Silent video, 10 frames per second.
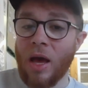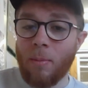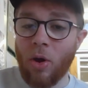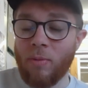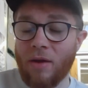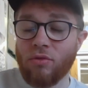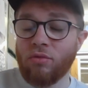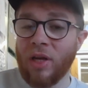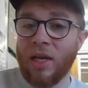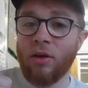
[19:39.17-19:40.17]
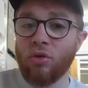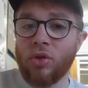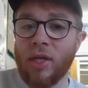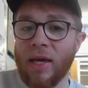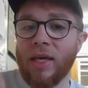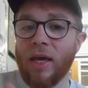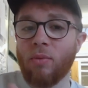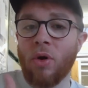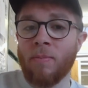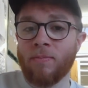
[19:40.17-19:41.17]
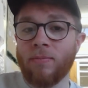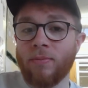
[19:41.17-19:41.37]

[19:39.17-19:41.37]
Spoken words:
But hope you have a really good day, year one.